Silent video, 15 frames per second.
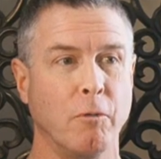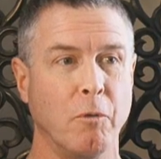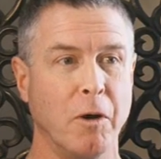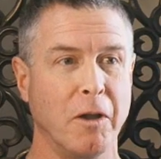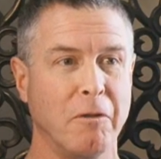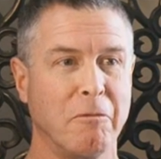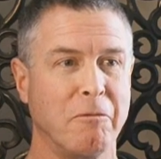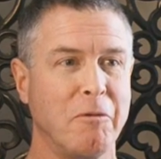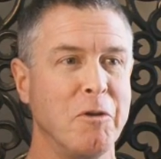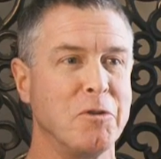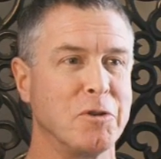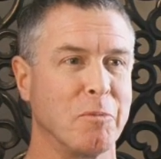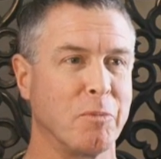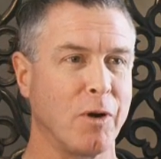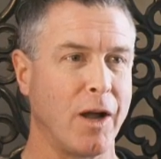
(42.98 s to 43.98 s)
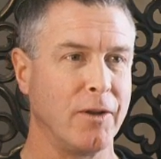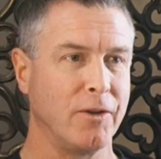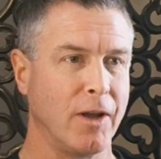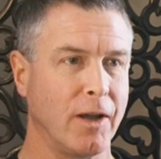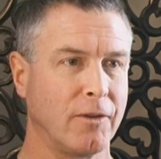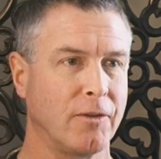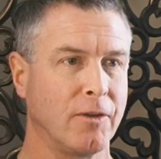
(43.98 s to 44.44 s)
with future
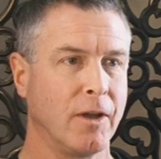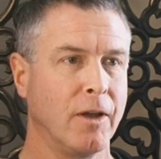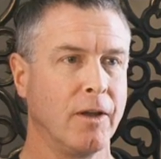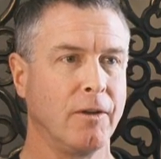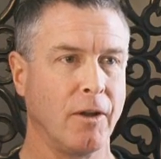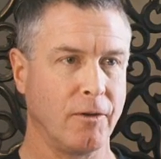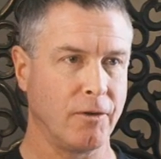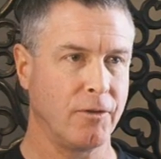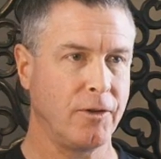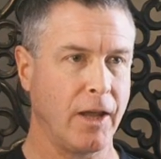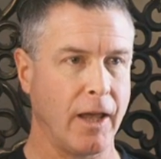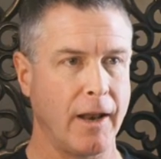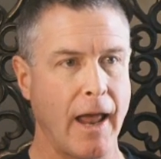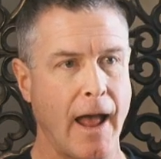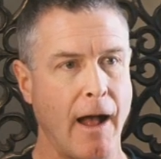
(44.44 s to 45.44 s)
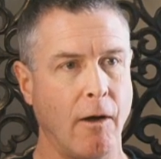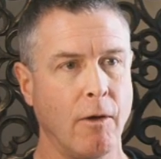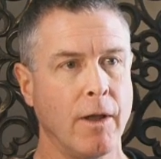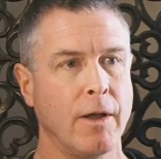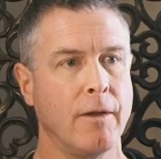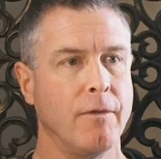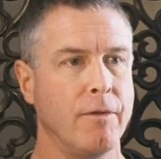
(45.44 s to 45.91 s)
projects to understand how
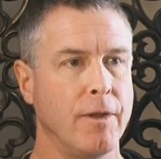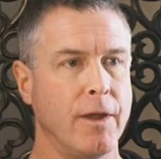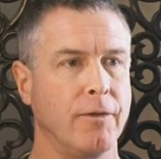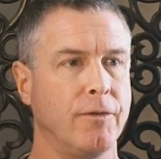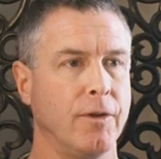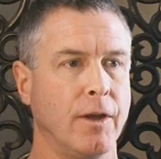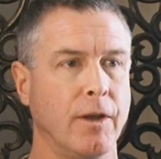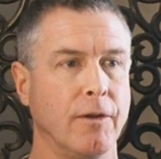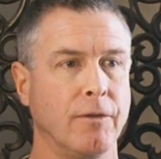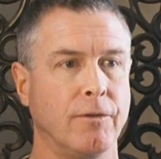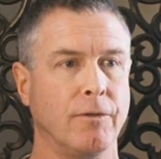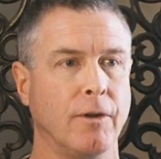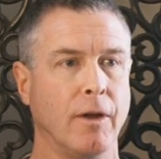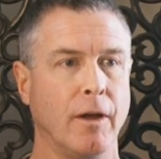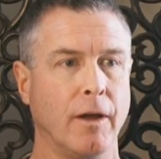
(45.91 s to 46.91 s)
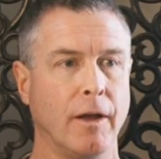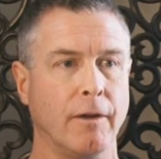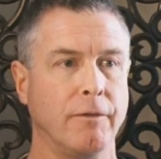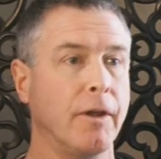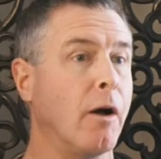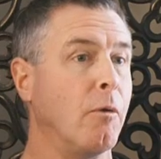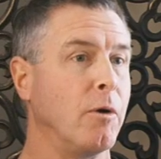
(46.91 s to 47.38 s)
this is
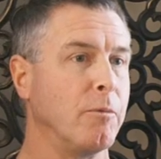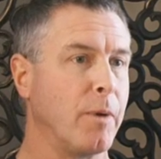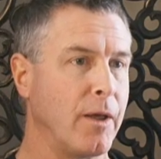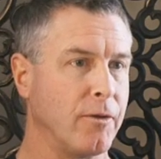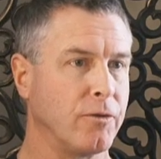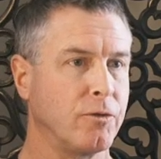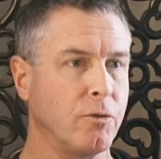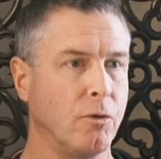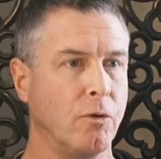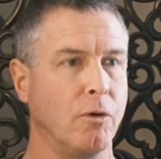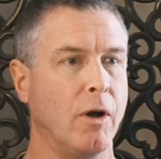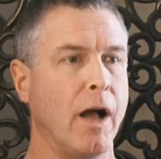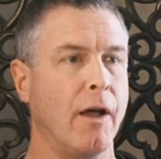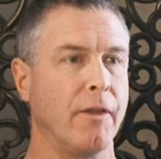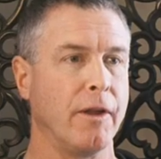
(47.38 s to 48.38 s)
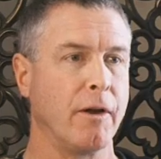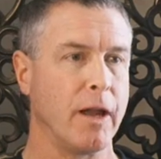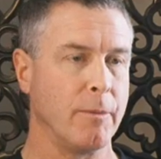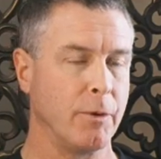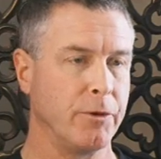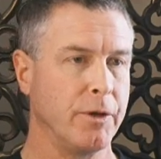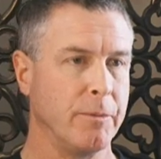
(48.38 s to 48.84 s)
dealt with by the school, how they're
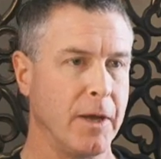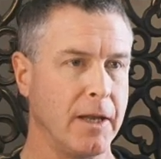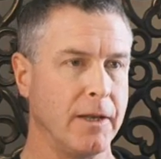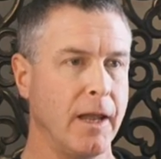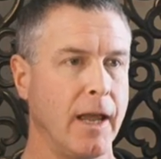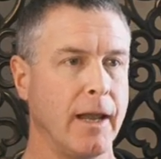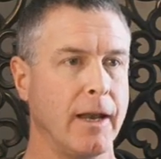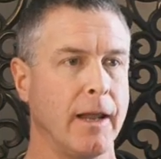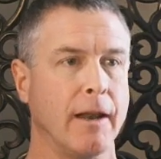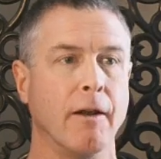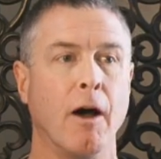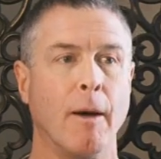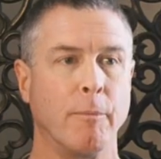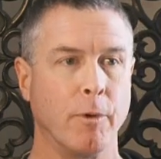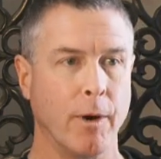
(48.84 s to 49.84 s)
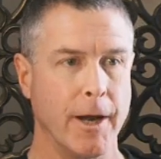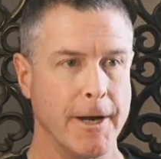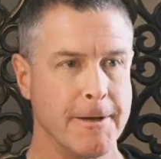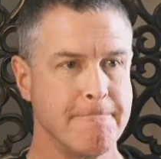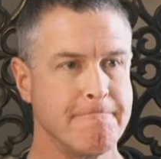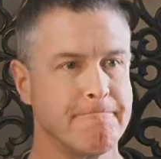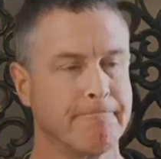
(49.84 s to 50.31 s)
able to maintain it and operate
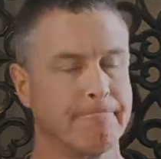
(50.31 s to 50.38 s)
it.